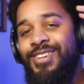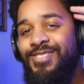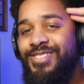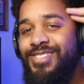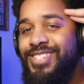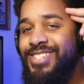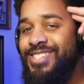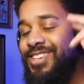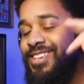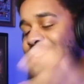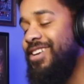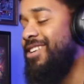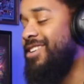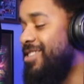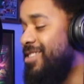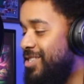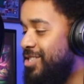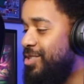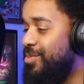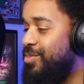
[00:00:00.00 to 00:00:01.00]
Yo, what's
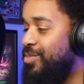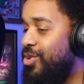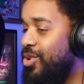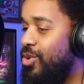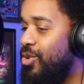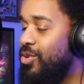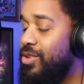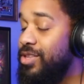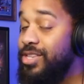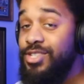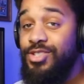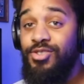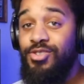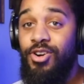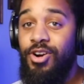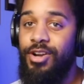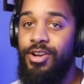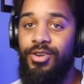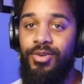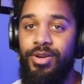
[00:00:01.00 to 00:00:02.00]
good? It's your boy Holiest. You
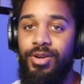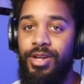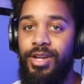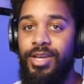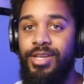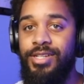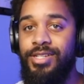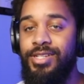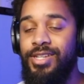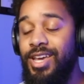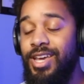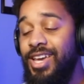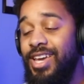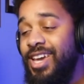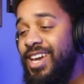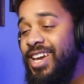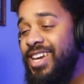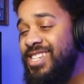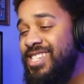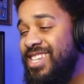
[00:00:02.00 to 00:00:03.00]
already know what it is.
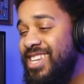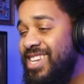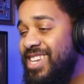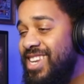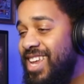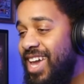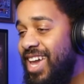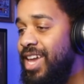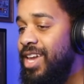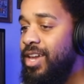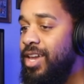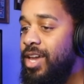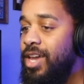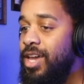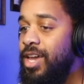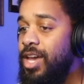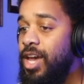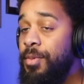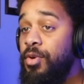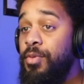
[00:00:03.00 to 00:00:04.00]
And today
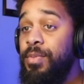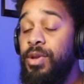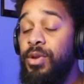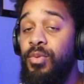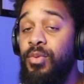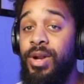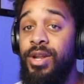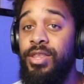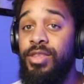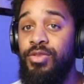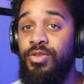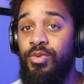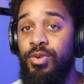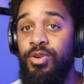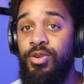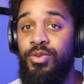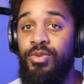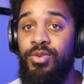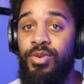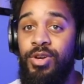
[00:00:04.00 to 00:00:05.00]
I'm gonna be running
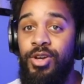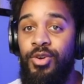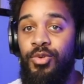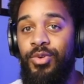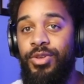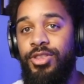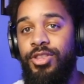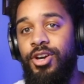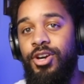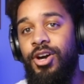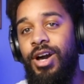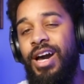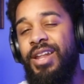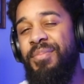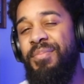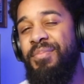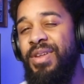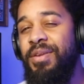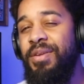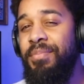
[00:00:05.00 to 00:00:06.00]
through with y'all how
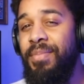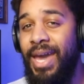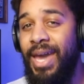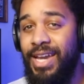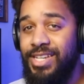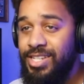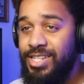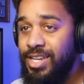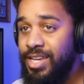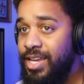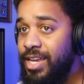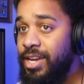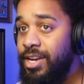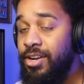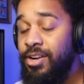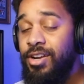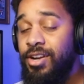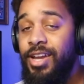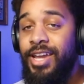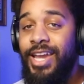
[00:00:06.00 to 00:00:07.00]
to min-max your
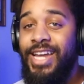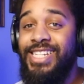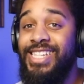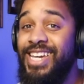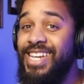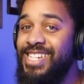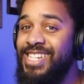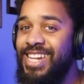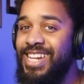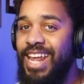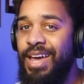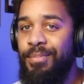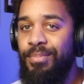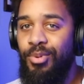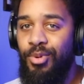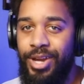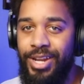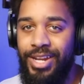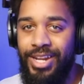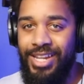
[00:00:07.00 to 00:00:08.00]
gear. It's getting to that
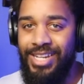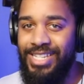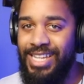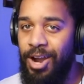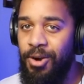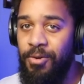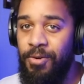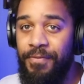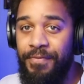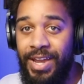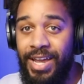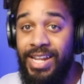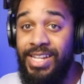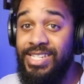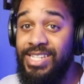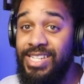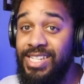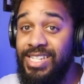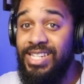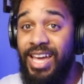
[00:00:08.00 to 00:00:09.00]
point in Tower
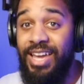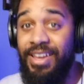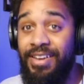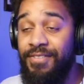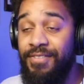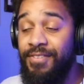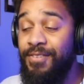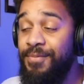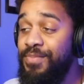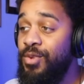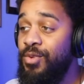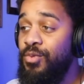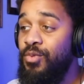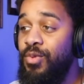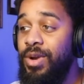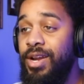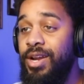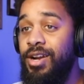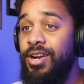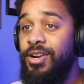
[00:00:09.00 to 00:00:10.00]
Fantasy's life
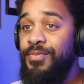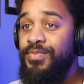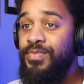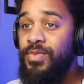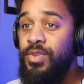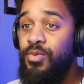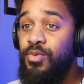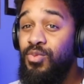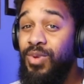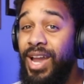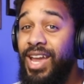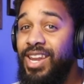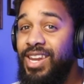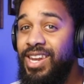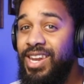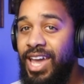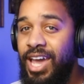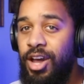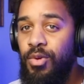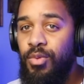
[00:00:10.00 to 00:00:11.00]
where right
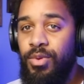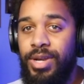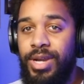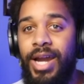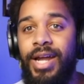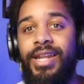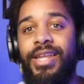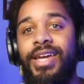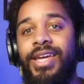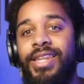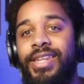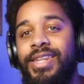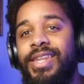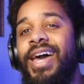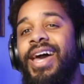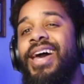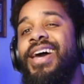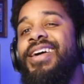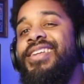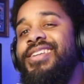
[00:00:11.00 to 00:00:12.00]
now we're kind of hitting
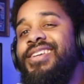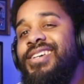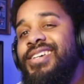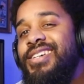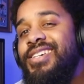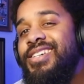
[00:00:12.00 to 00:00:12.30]
that